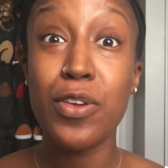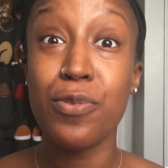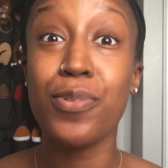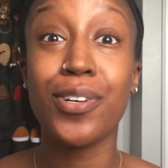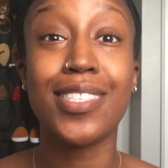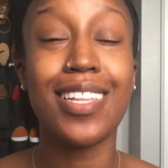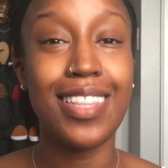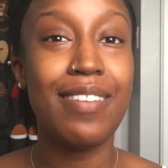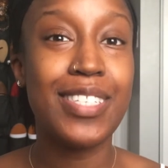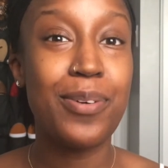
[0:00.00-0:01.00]
you girls that
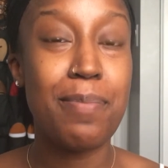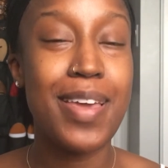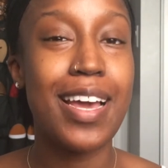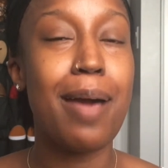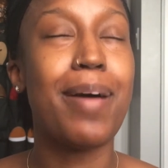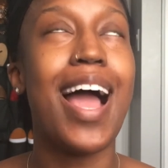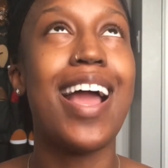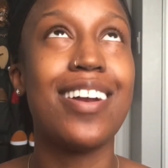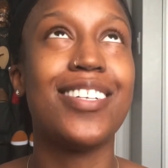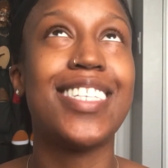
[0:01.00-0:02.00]
love to wear makeup, I
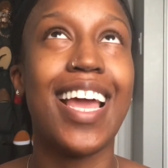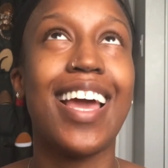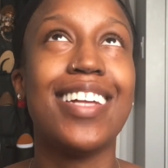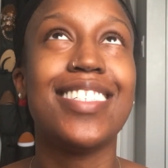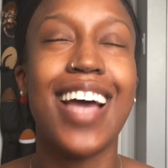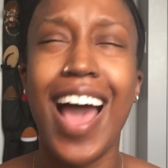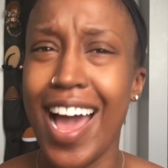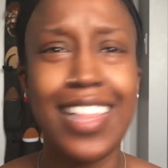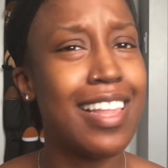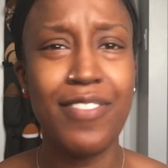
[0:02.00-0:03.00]
understand.
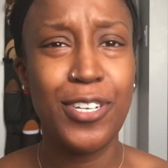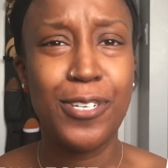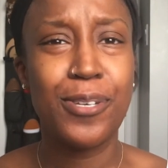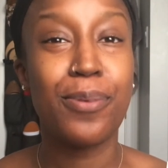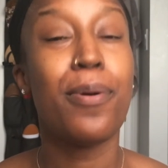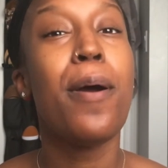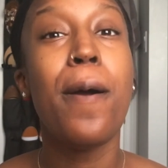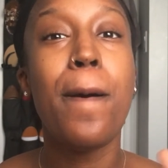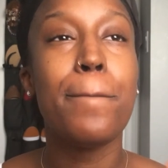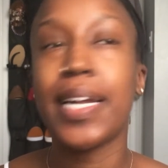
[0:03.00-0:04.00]
I love it too.
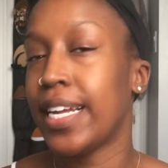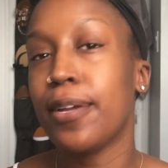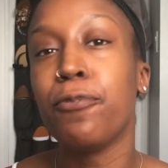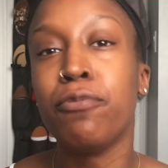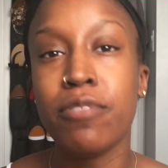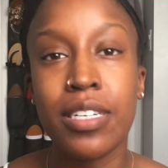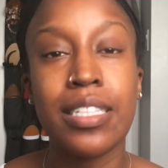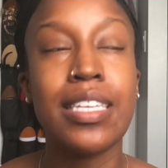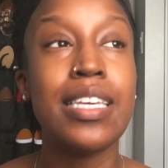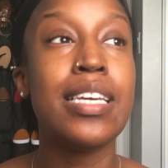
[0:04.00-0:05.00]
But I
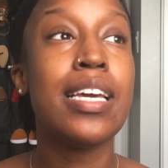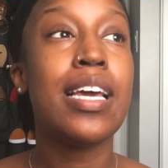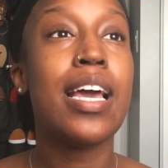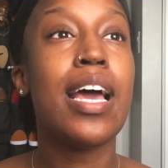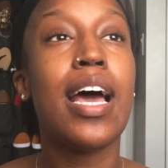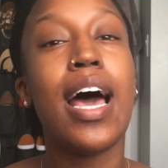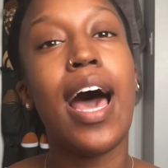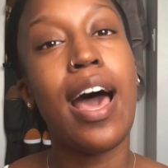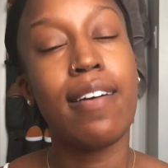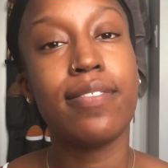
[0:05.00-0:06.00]
really
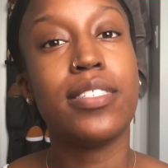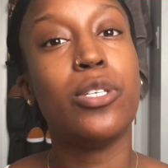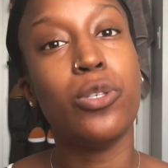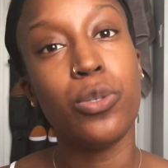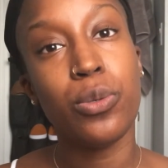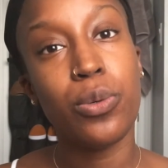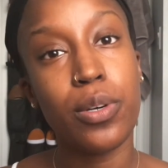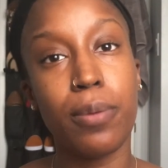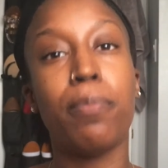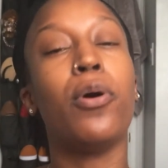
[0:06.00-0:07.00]
have to
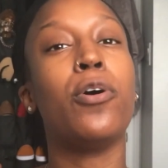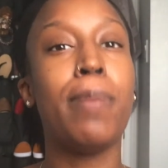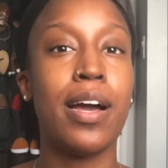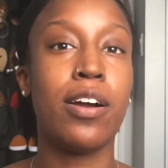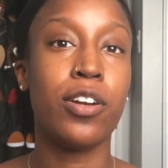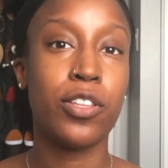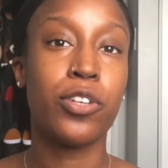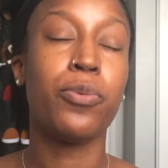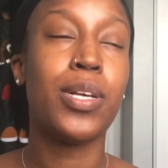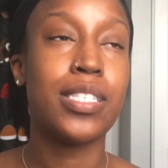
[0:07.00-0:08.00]
pull back on it.
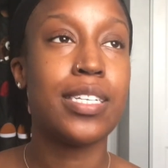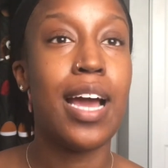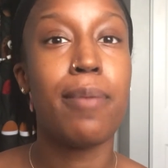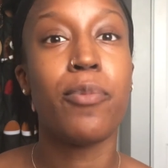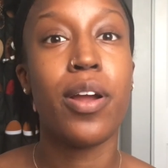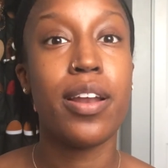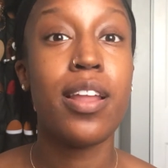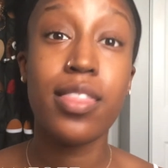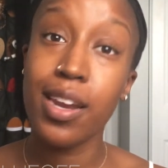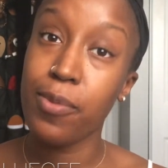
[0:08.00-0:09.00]
There was a time where,
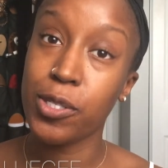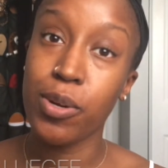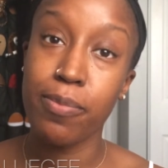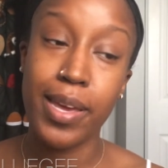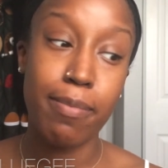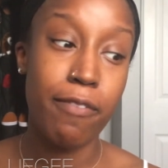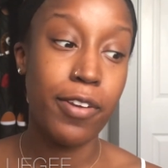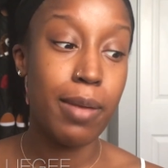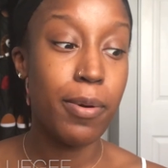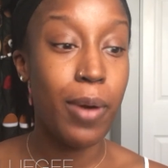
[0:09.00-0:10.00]
not that I was wearing makeup every
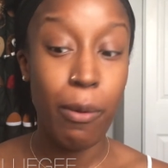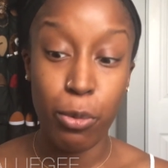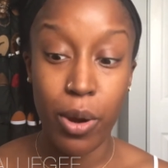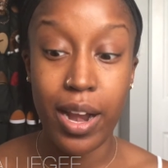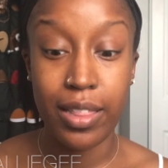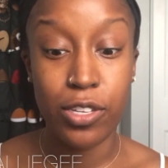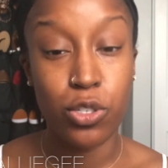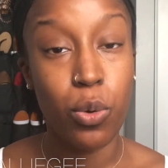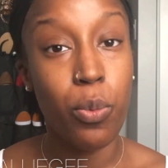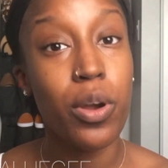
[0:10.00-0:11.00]
day, but I would it at
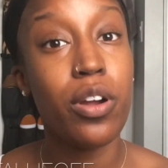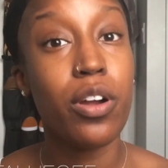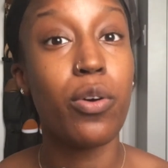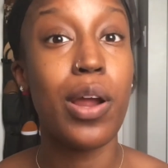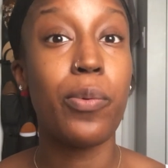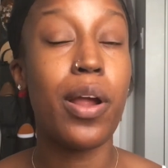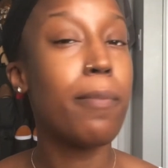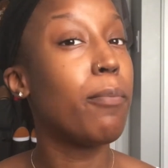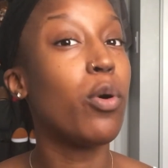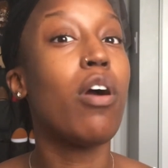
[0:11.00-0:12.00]
least to work, or I'd wear it
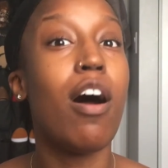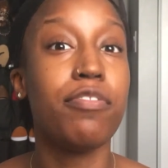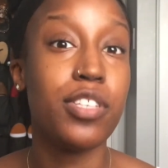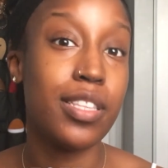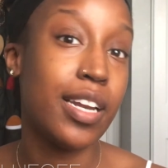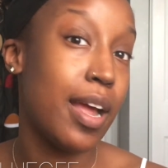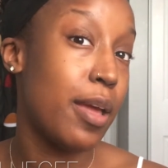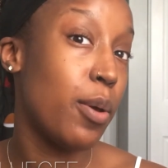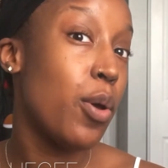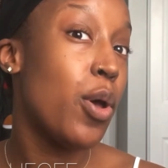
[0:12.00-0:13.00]
more often than
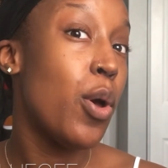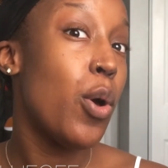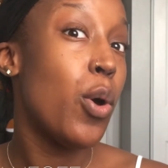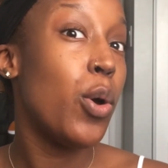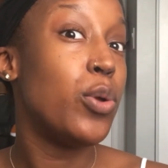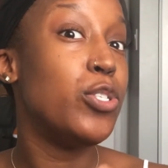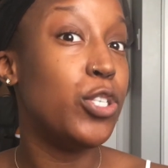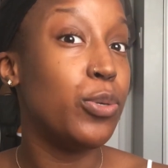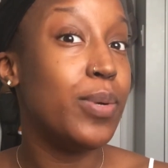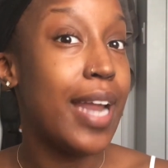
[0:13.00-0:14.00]
I
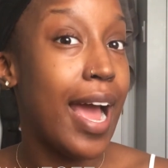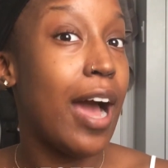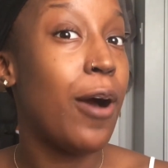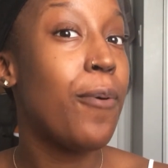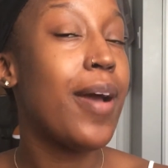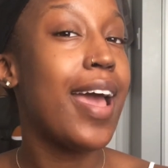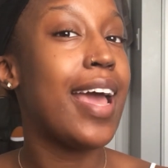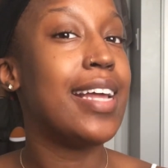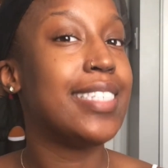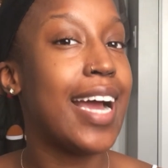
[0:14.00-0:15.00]
do now,
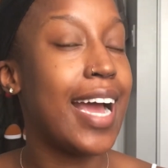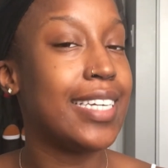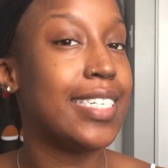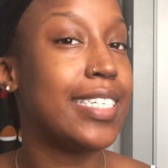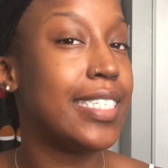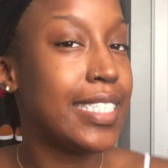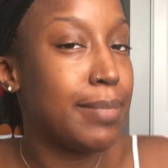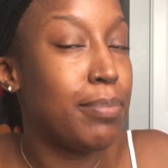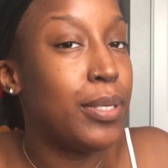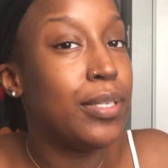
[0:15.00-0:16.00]
and I had to
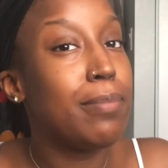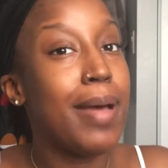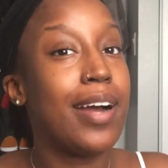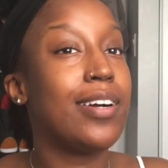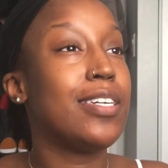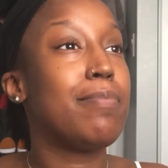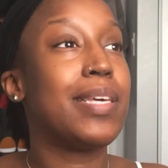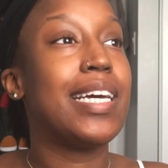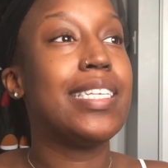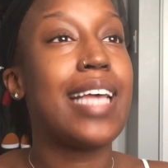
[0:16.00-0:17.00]
pull back on it
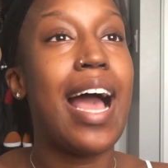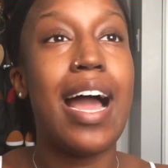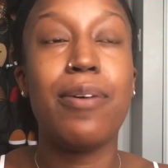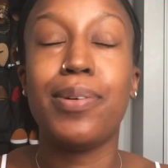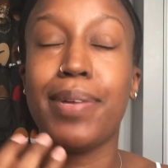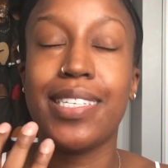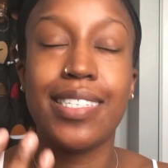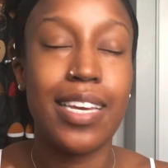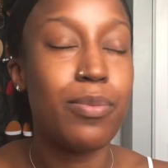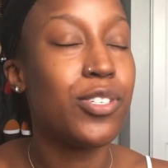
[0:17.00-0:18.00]
because my
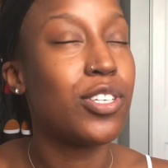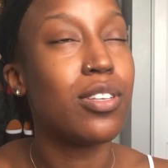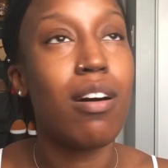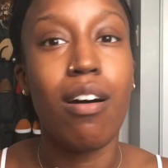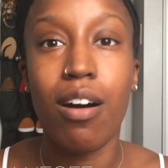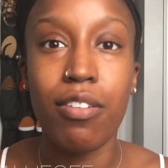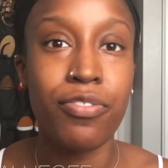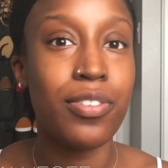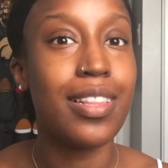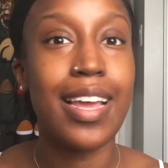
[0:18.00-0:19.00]
skin was just
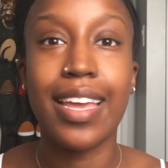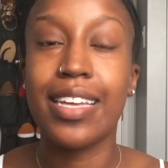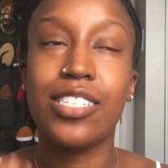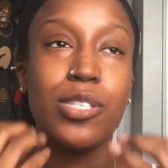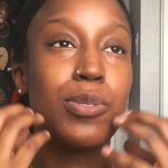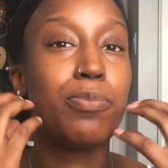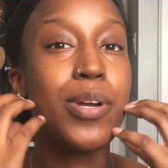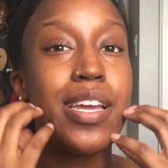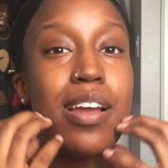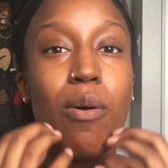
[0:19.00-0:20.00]
awful. Like it just was
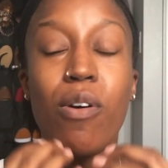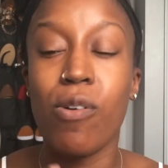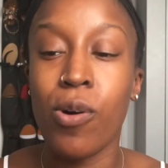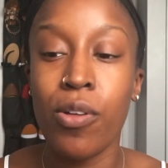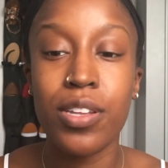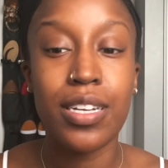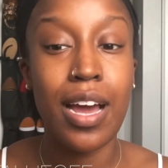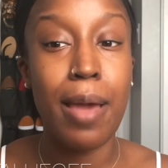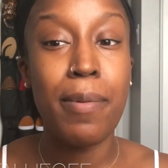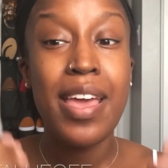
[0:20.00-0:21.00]
breaking out all the
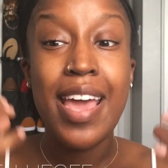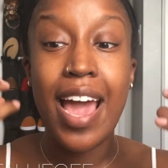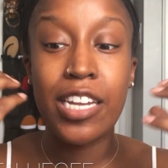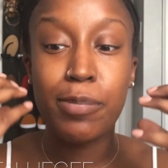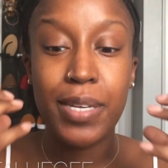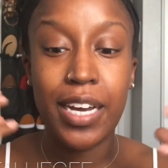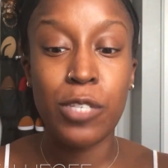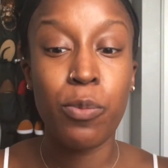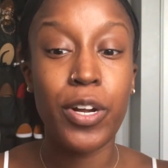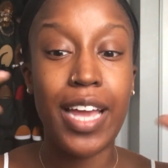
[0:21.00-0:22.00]
time, and it's
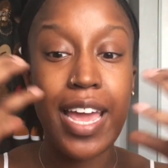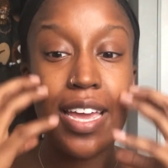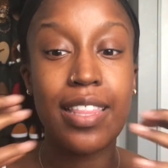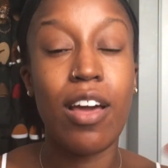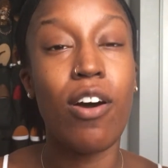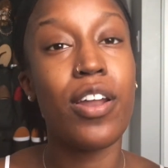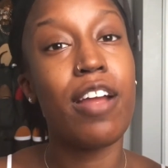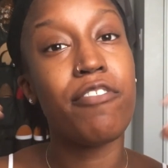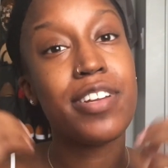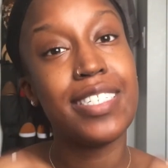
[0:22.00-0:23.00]
because when we're taking that on
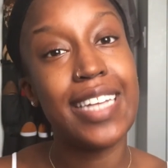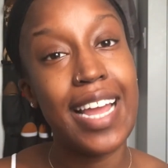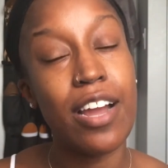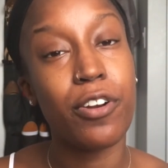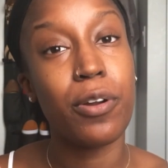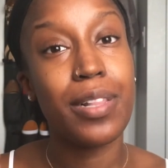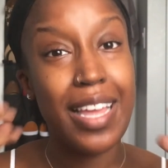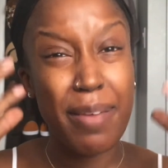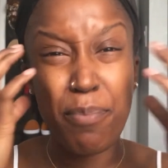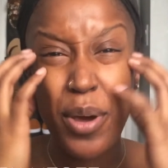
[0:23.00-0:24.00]
every day, on our
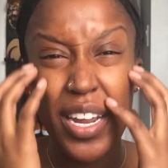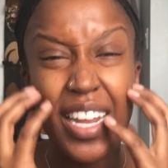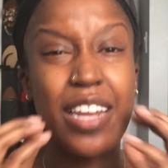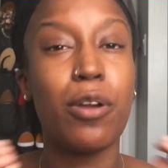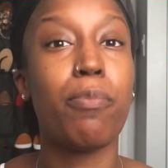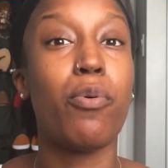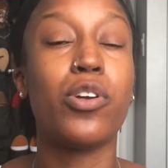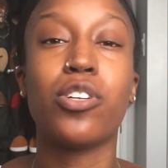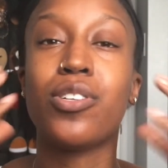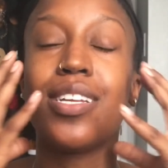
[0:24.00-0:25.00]
like putting it in our
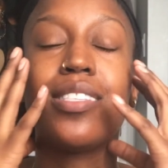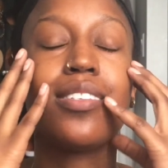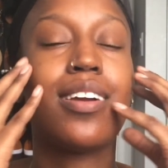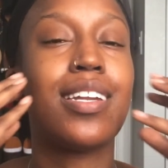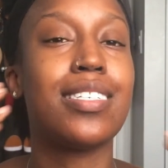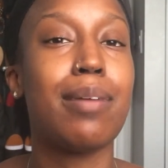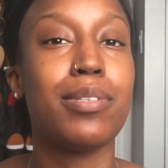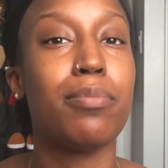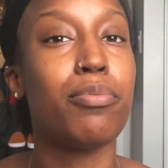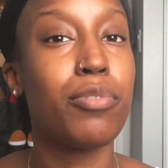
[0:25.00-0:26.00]
pores, our skin's not getting time
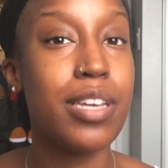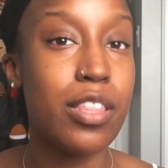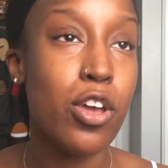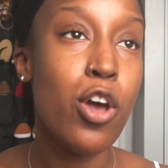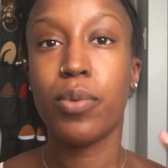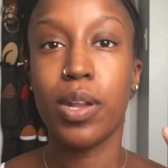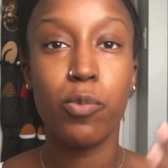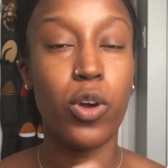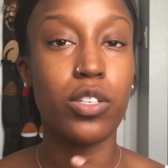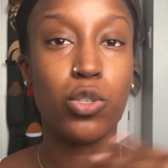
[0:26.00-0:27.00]
to breathe. When I'm
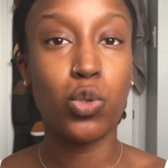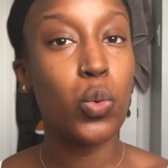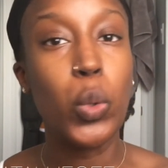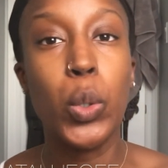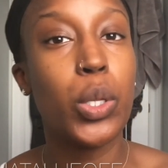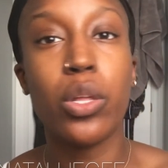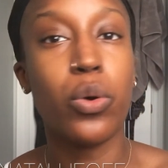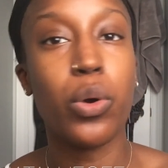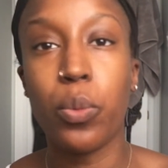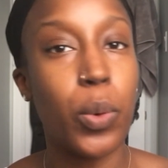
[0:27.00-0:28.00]
going to school
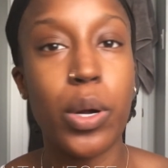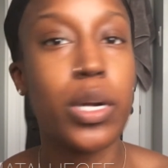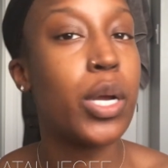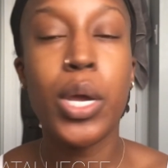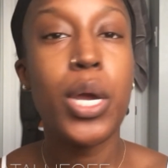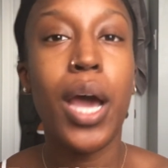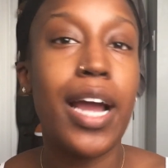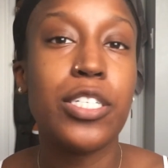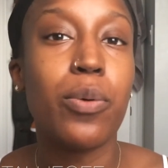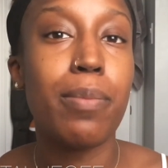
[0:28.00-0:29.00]
or work,
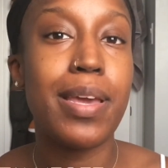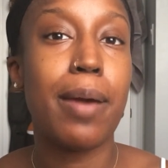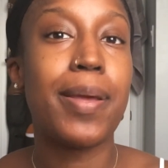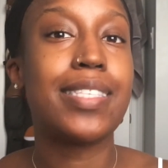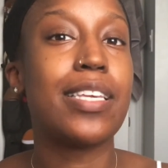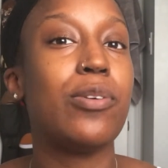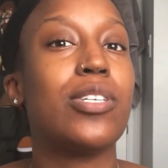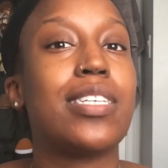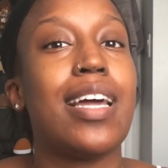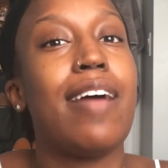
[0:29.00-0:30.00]
I don't wear makeup. It's like you
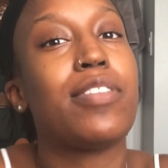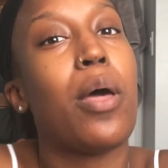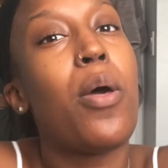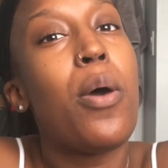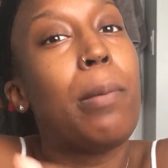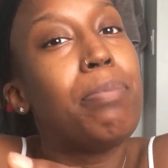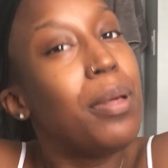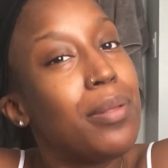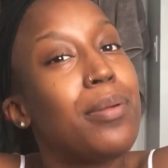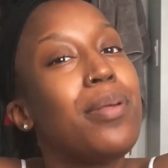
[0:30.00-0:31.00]
just kind of have to
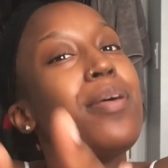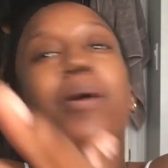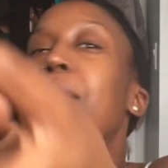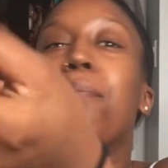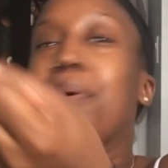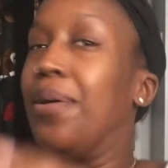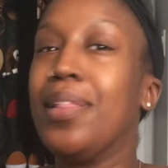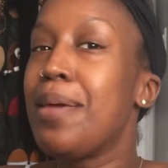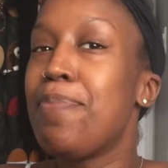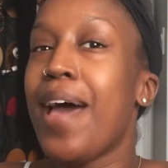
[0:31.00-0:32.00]
pull
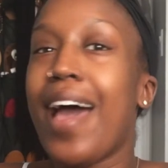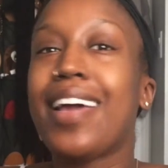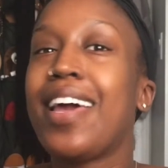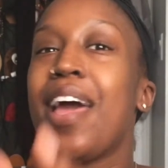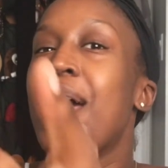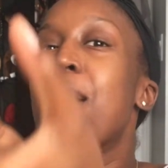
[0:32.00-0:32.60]
it back.